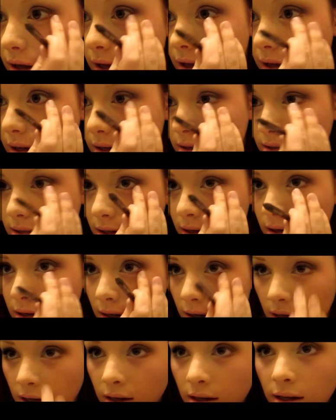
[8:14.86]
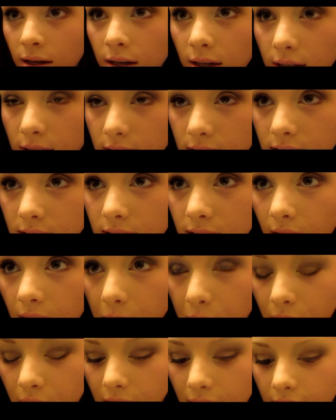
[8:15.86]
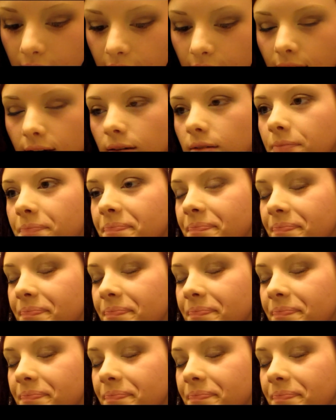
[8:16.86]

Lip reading: and tapering it in.